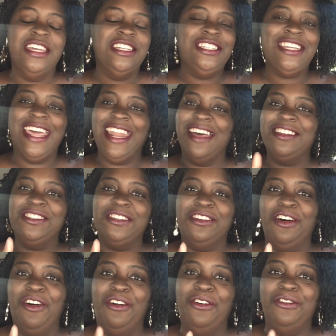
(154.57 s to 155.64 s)
Shout out to
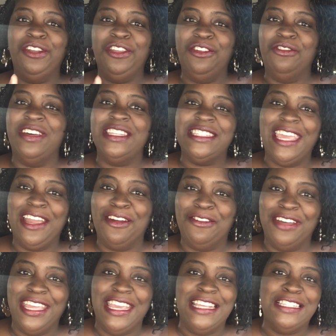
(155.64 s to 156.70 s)
the old U S
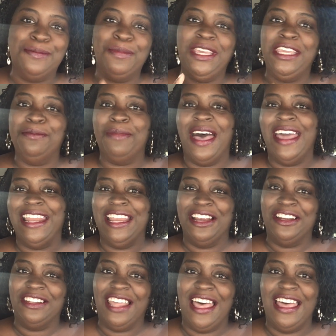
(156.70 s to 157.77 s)
Airways, Piedmont
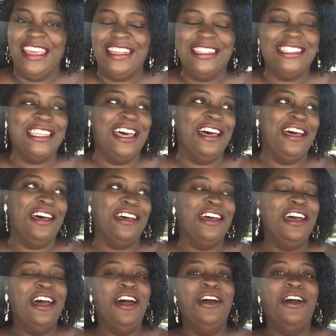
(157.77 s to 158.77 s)
Airlines uh,